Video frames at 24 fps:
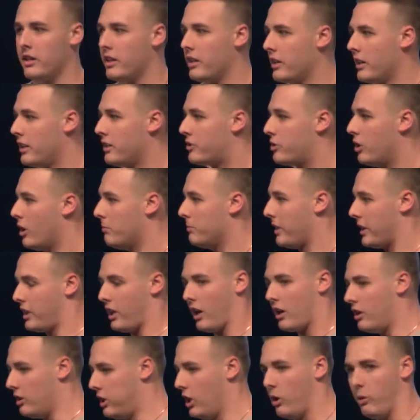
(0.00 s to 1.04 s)
And so I'm like, I
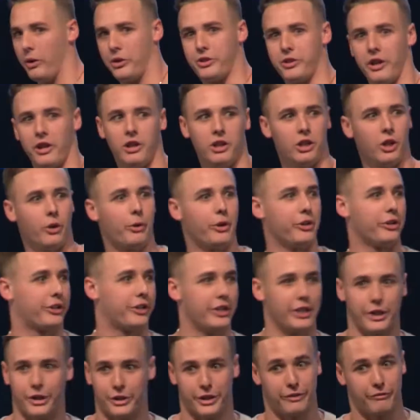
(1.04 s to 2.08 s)
don't know where you're
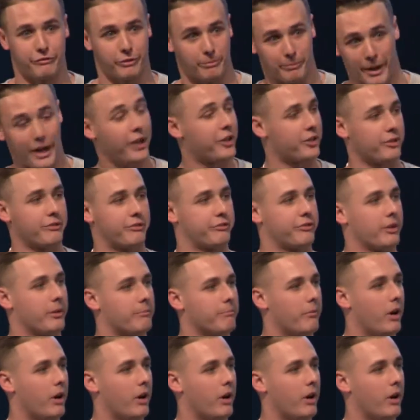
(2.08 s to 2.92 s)
getting your information from,